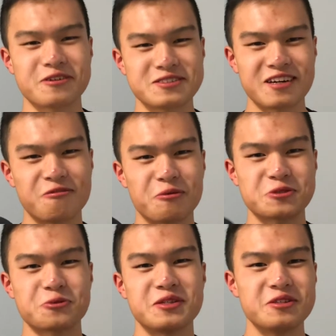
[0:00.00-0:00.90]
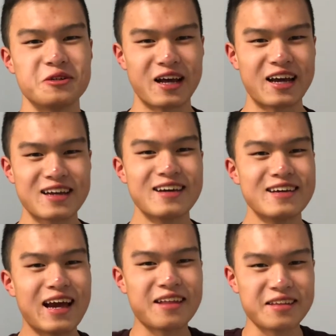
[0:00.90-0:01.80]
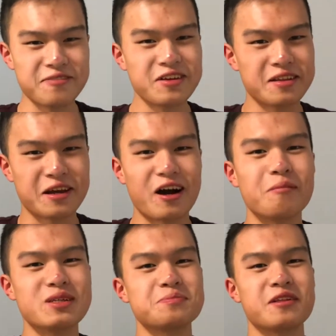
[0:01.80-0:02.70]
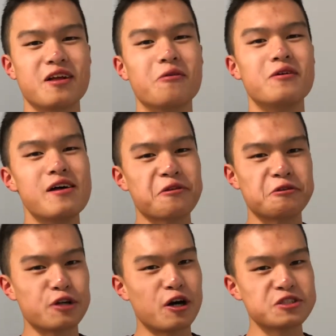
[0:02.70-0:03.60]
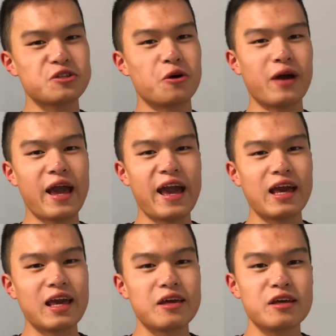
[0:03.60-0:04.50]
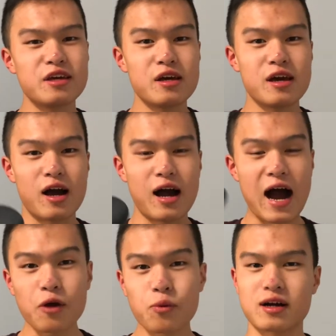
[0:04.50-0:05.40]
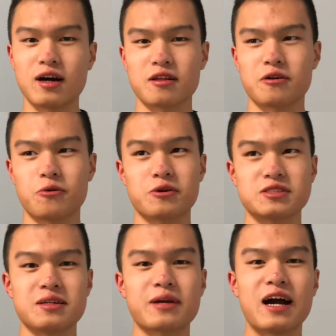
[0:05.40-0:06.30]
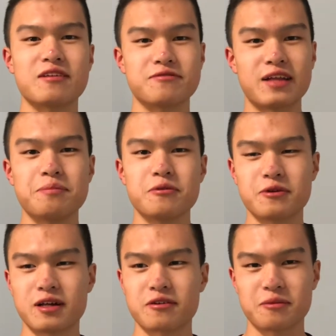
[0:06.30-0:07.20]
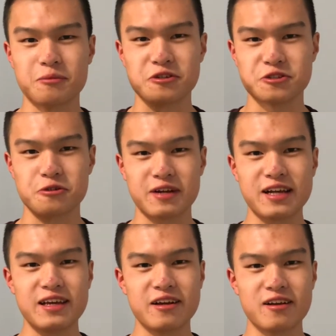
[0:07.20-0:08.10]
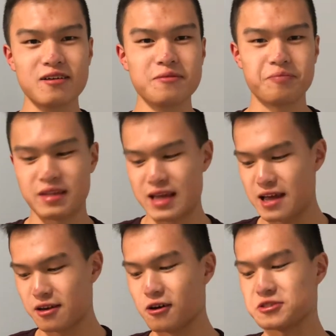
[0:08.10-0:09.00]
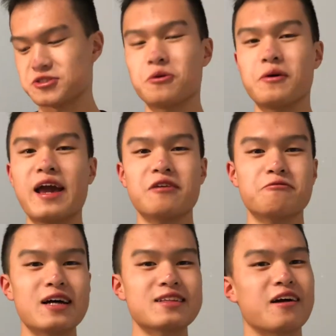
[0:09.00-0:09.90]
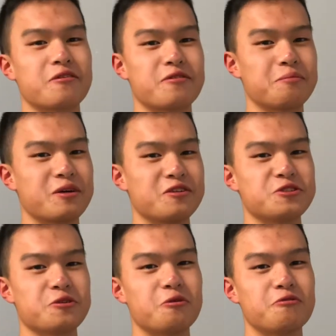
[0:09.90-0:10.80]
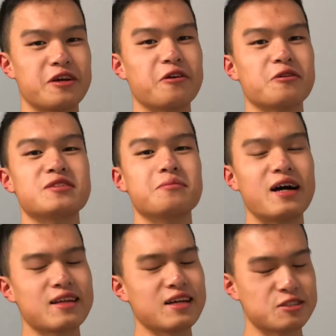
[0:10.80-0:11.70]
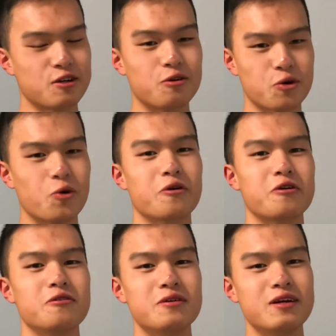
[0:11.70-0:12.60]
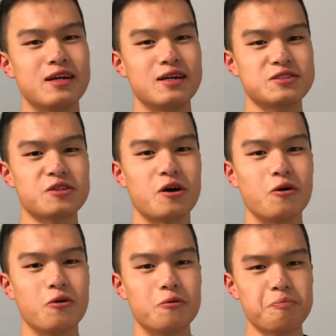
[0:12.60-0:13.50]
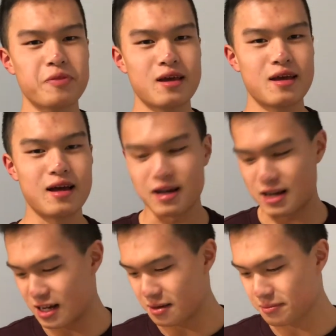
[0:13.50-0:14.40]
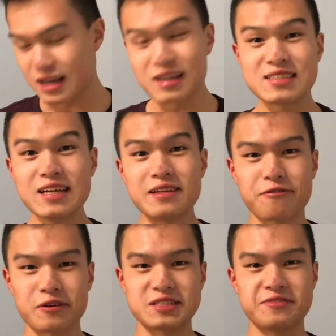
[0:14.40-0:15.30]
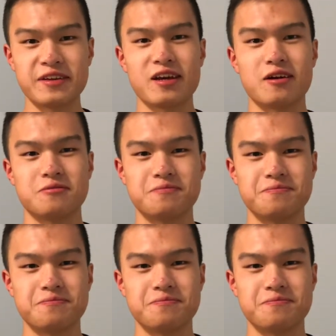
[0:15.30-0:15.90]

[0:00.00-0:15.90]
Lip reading: yourself which one you like and leave it in the comments below. There's also a aqua color, or some kind of light blue color that I'm gonna show right here, and also a red color that I'm gonna show over here. I think it's called coral. So that is it for this video.